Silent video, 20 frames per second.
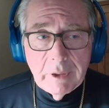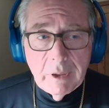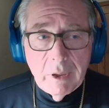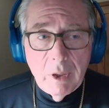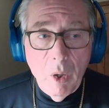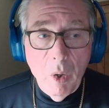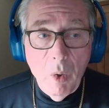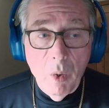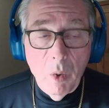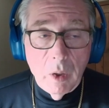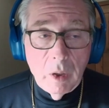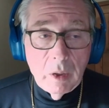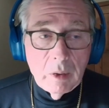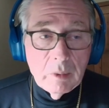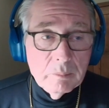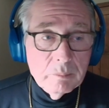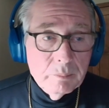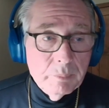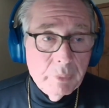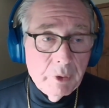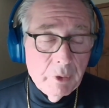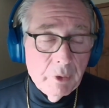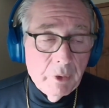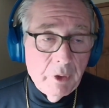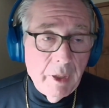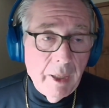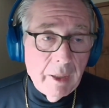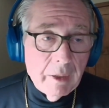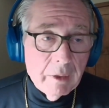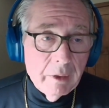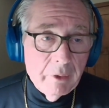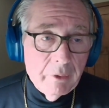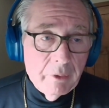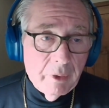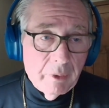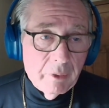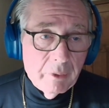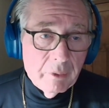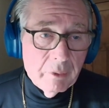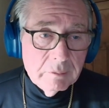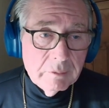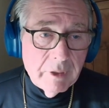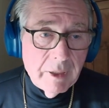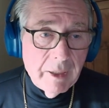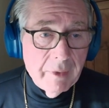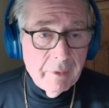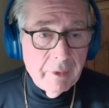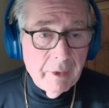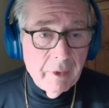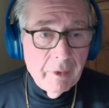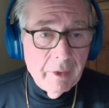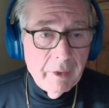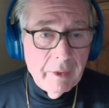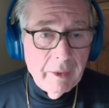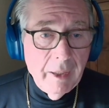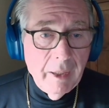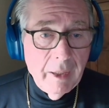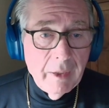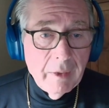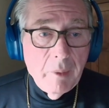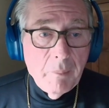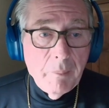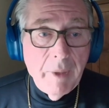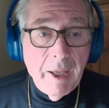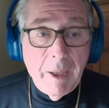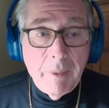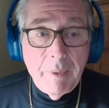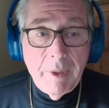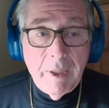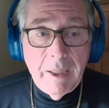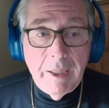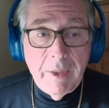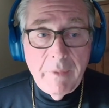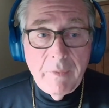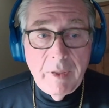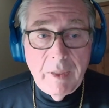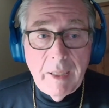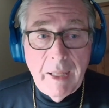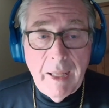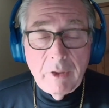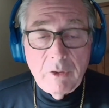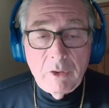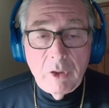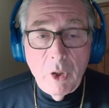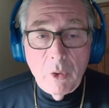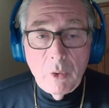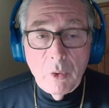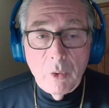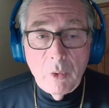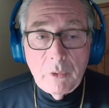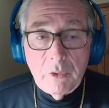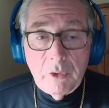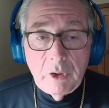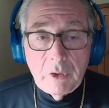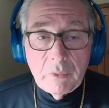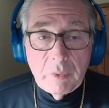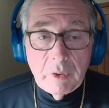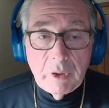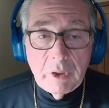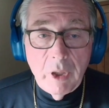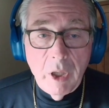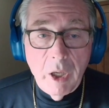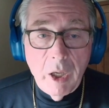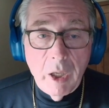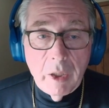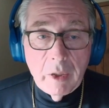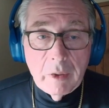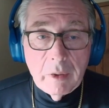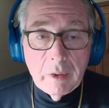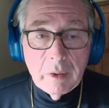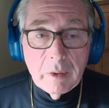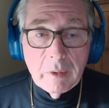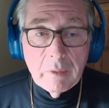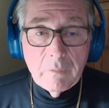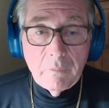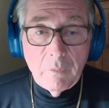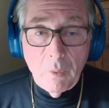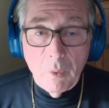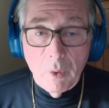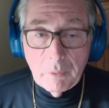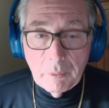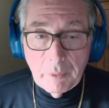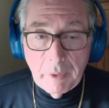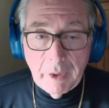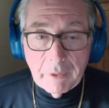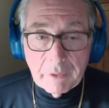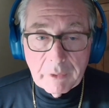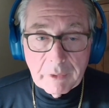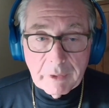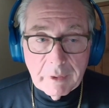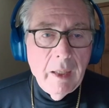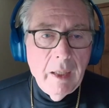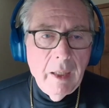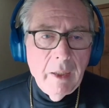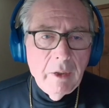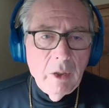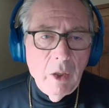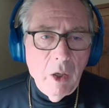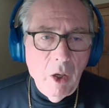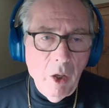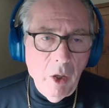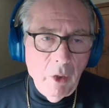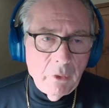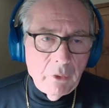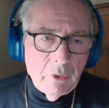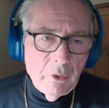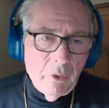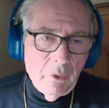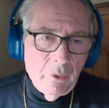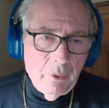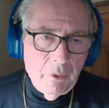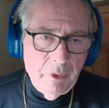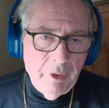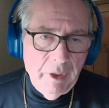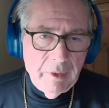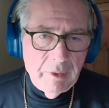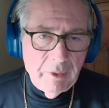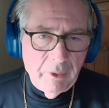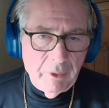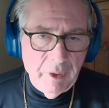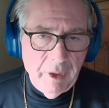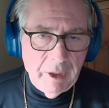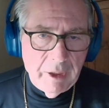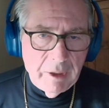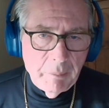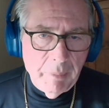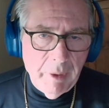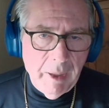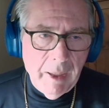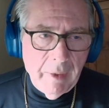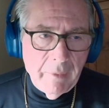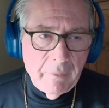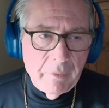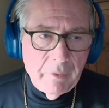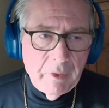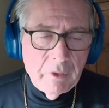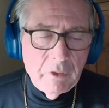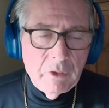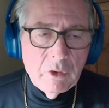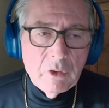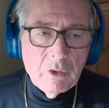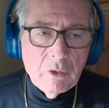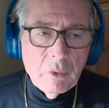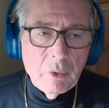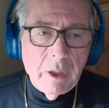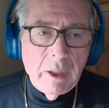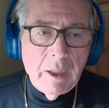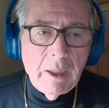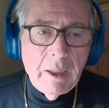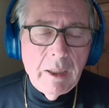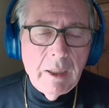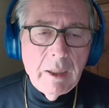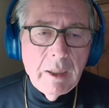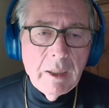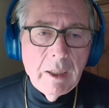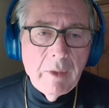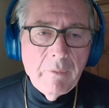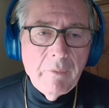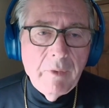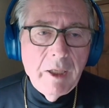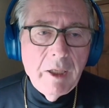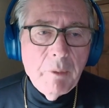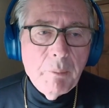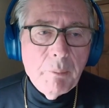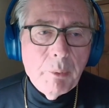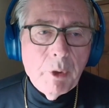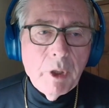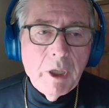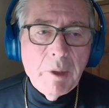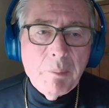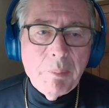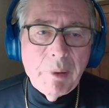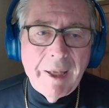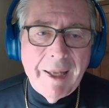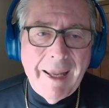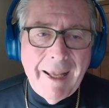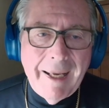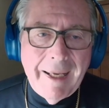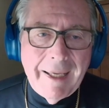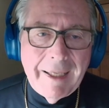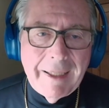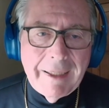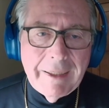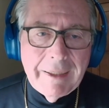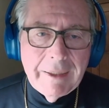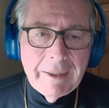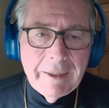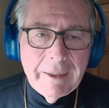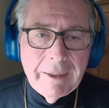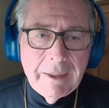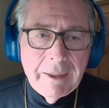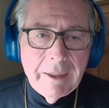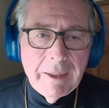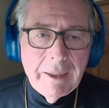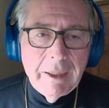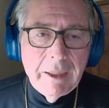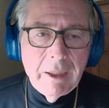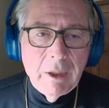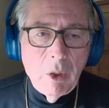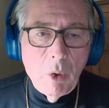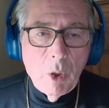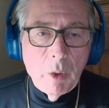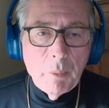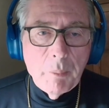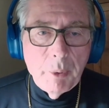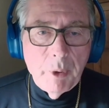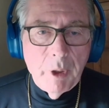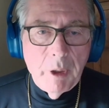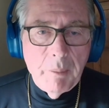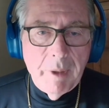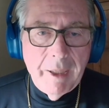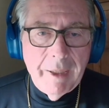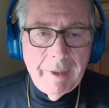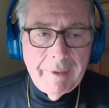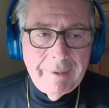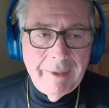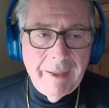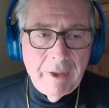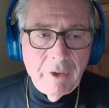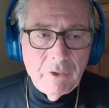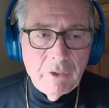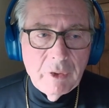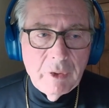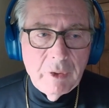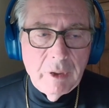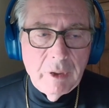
Or pure negligence, and there again, maybe even a total disregard for risk. You also need to think about the degree of any pre-planning or premeditation